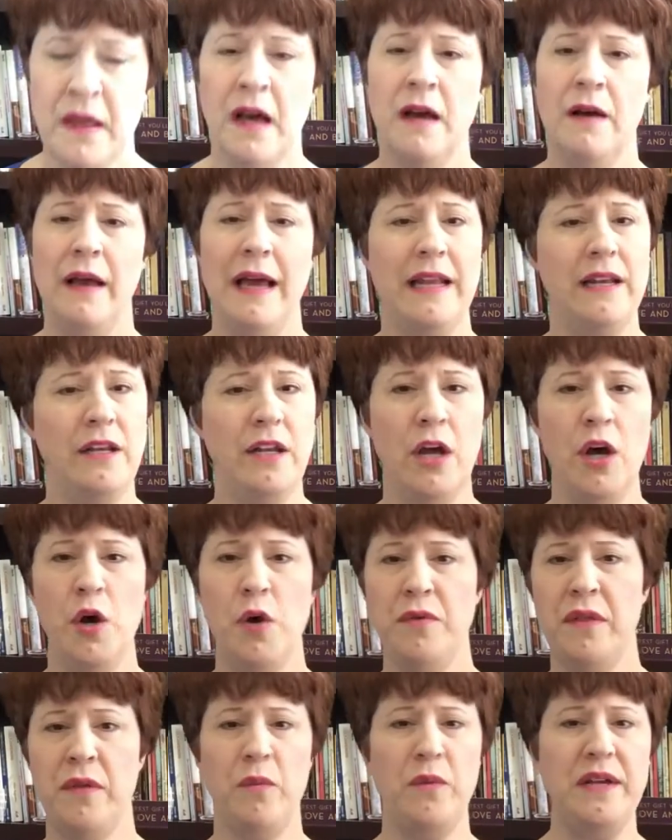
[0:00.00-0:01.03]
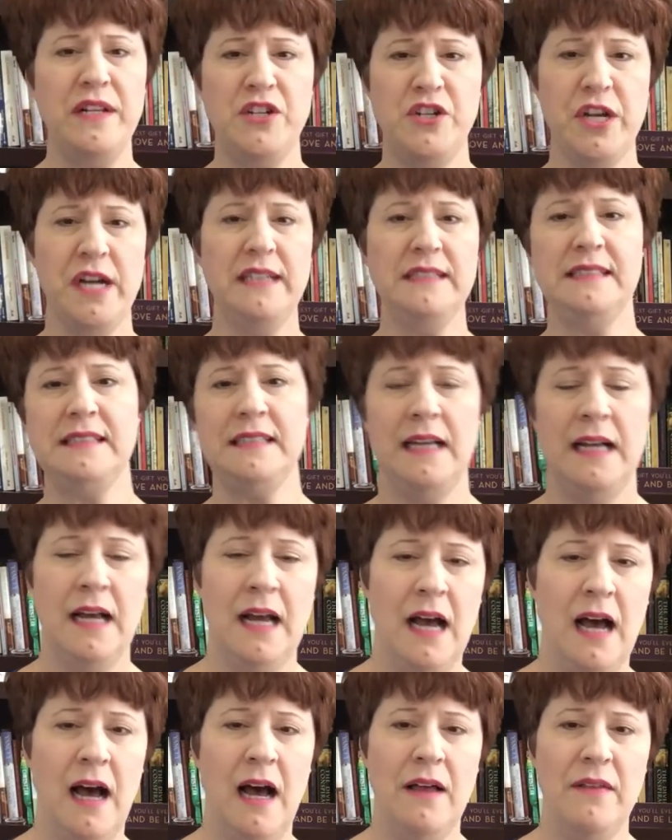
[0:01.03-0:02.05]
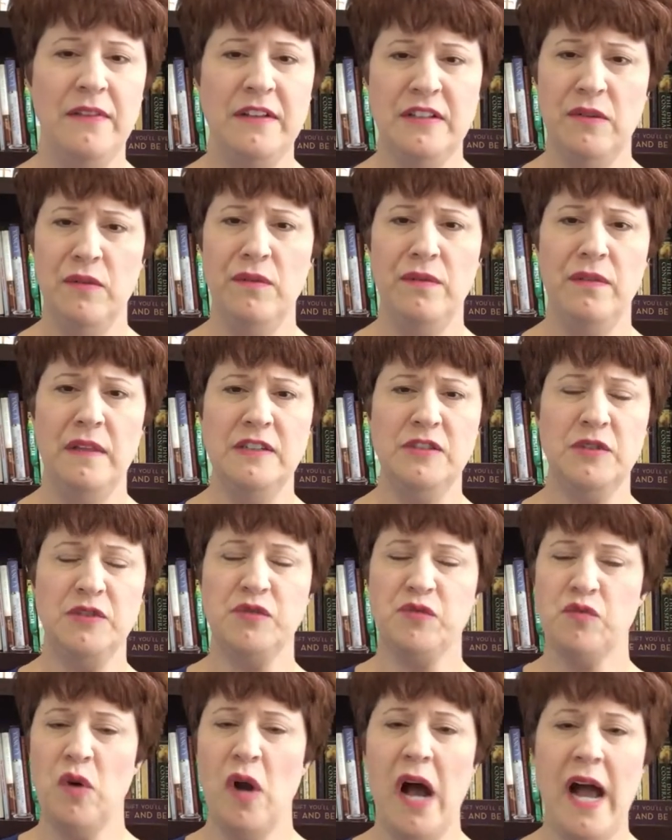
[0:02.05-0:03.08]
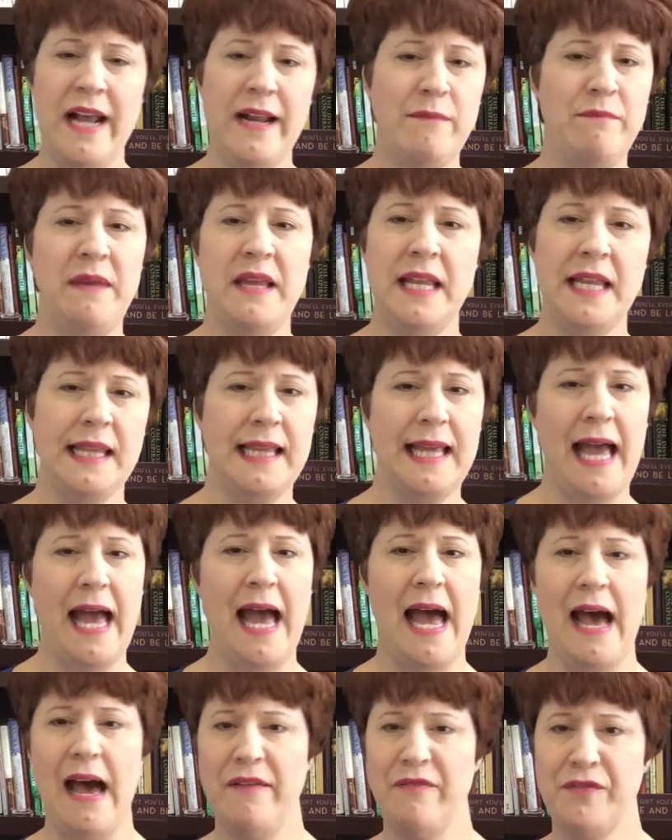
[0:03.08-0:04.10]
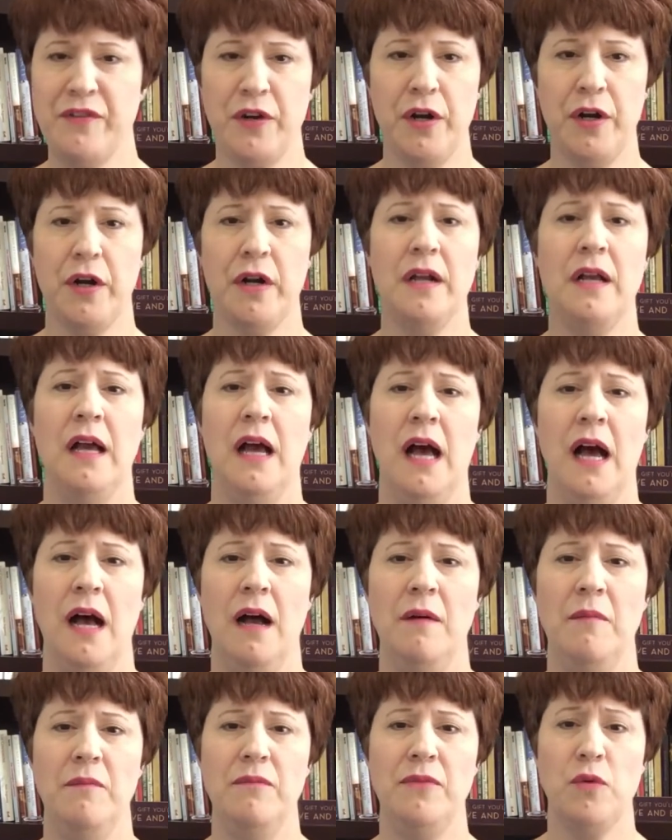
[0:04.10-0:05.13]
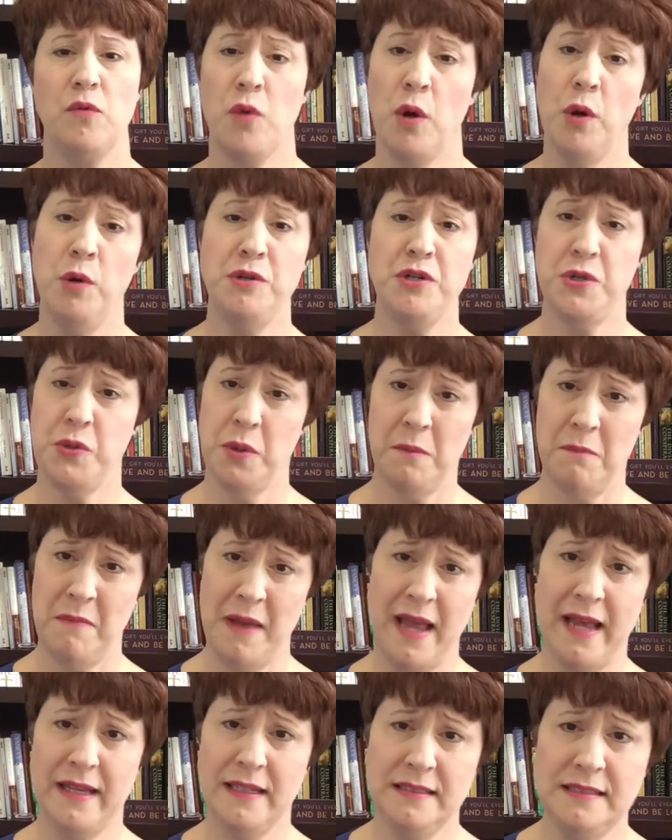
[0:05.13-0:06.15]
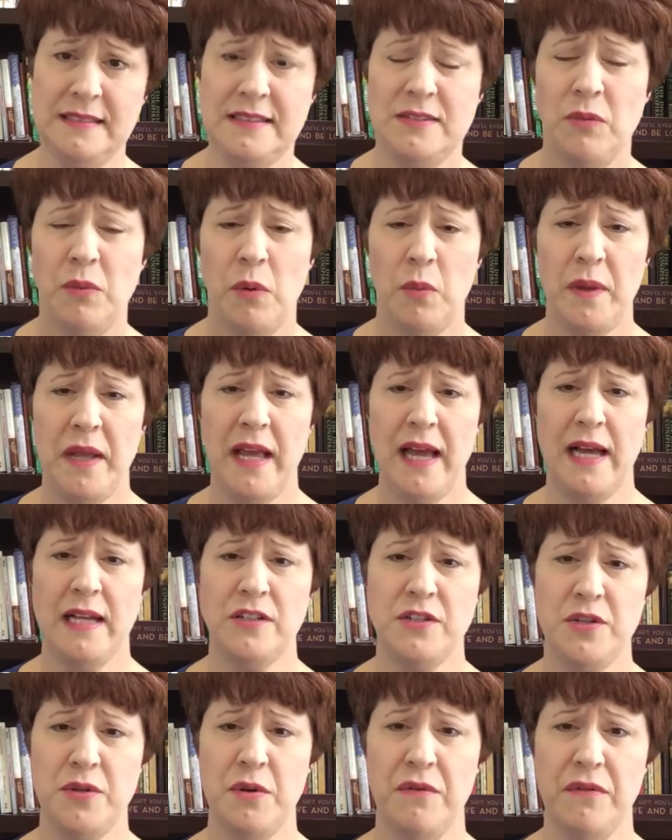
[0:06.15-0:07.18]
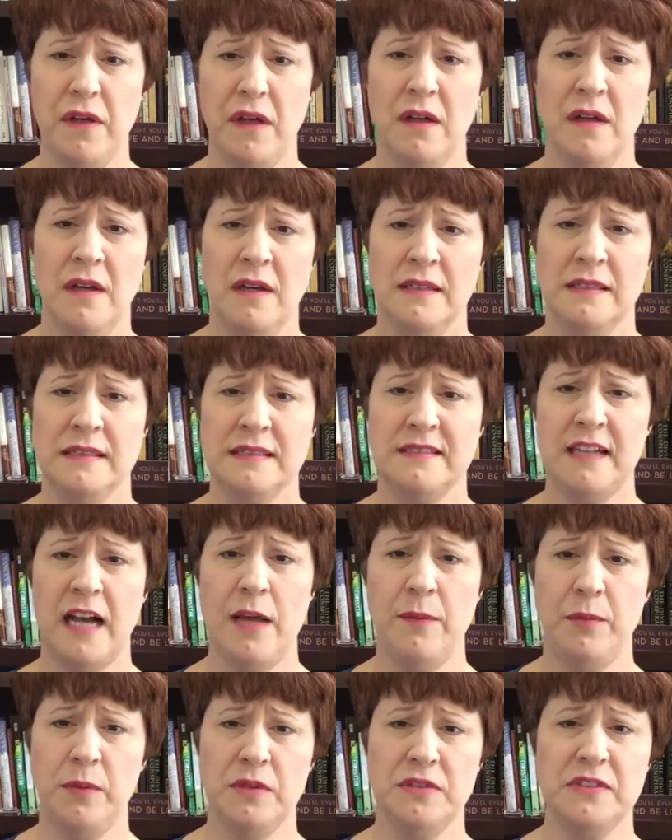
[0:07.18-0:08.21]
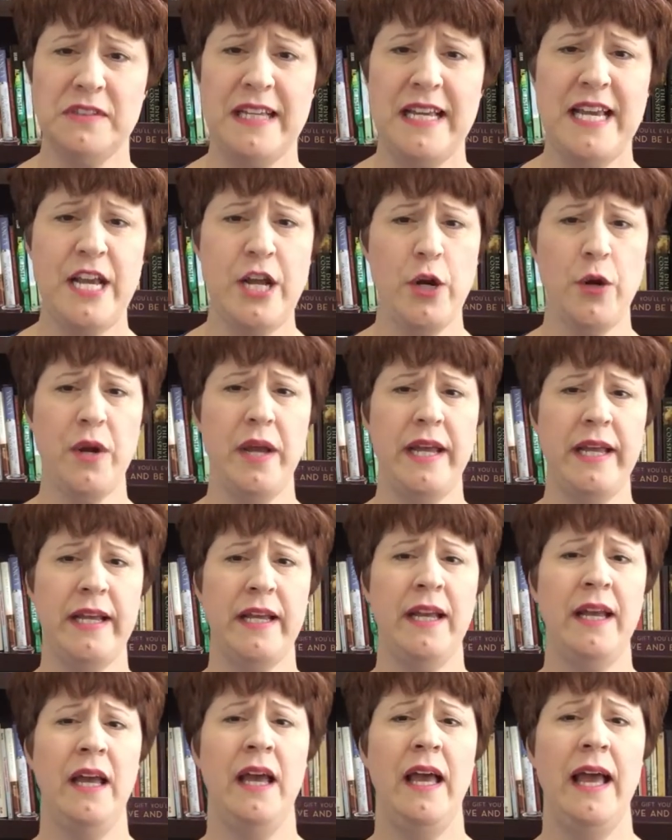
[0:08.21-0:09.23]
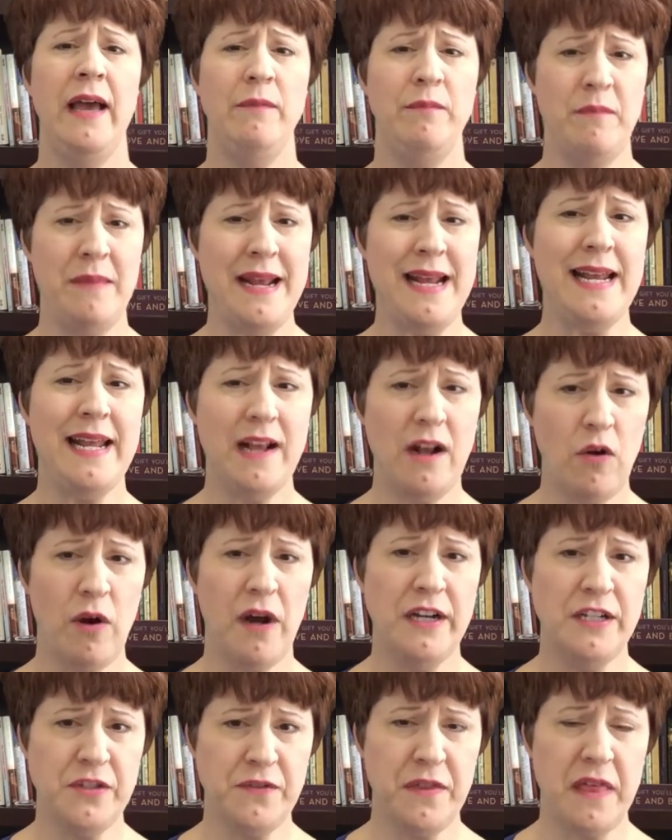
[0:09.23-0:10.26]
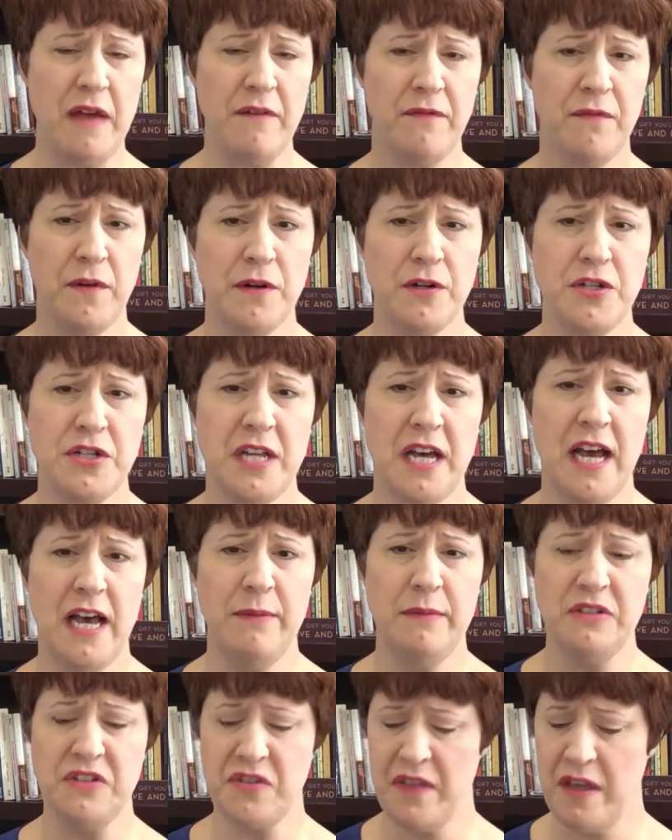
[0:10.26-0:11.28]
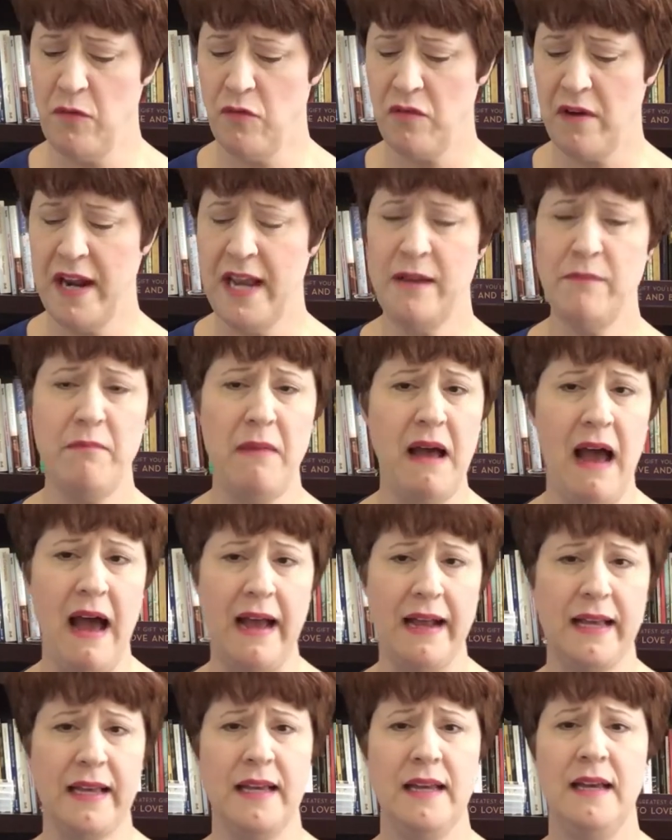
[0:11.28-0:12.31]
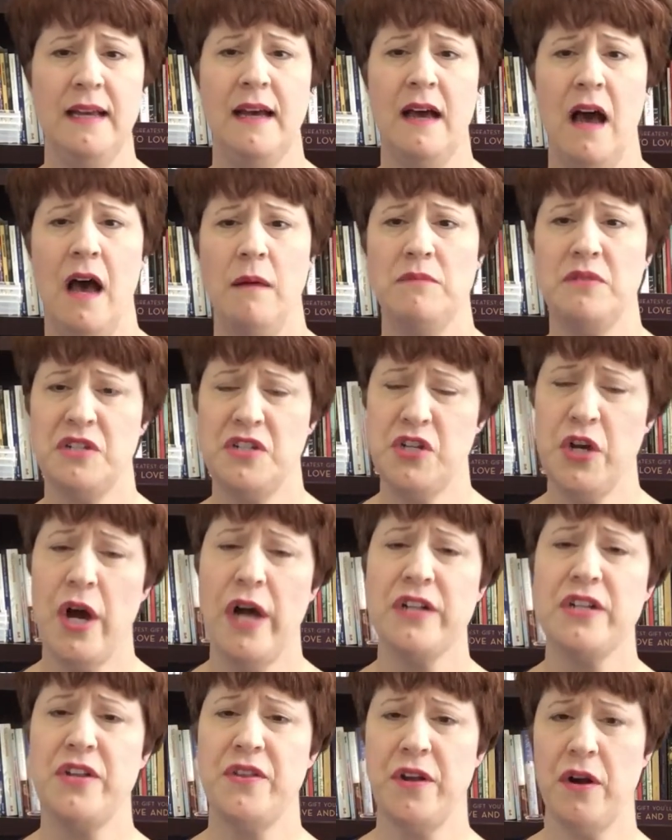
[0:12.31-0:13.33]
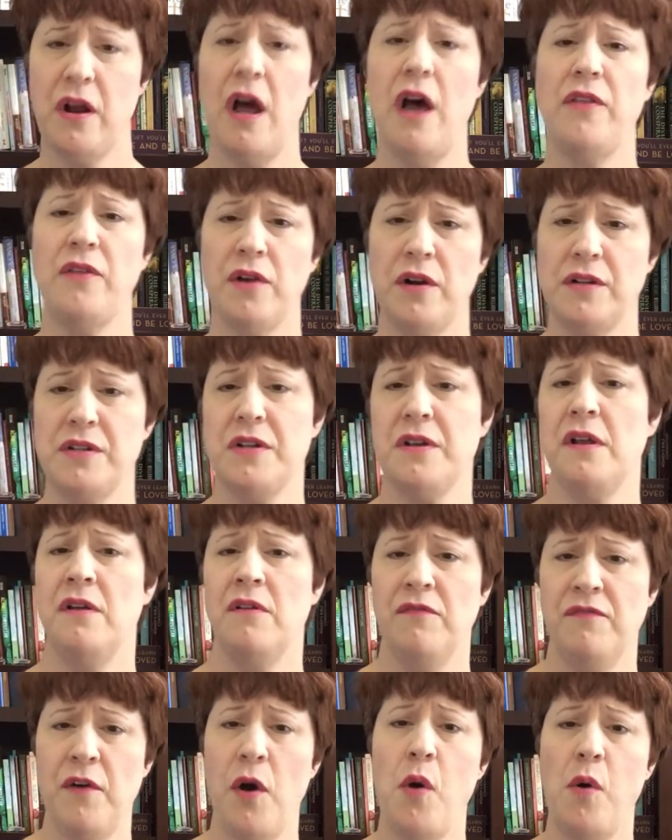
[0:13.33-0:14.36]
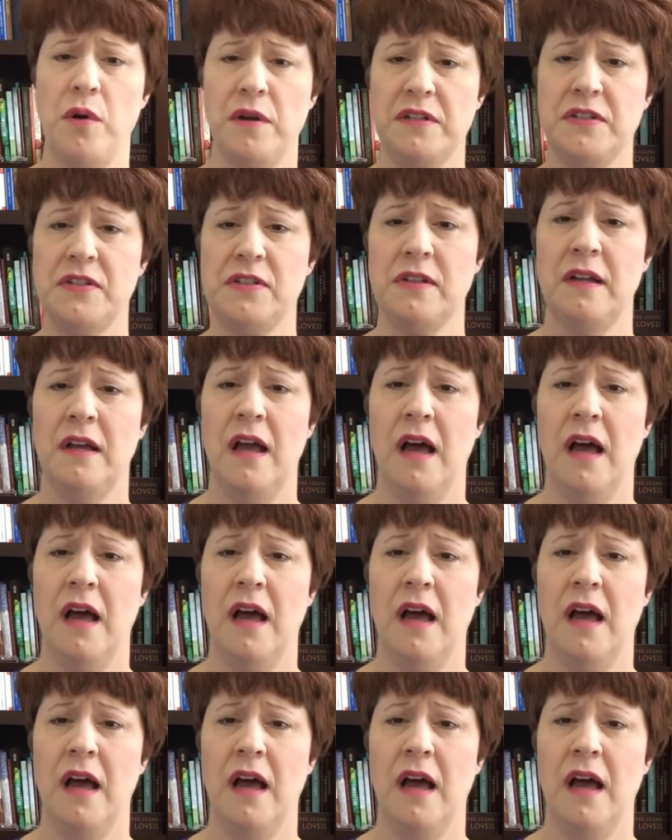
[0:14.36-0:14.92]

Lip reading: And know that we just, this is right immediately after the road to Emmaus, when we had two of the disciples hearing and meeting Christ for that first time. And so they ran back to talk to their other folks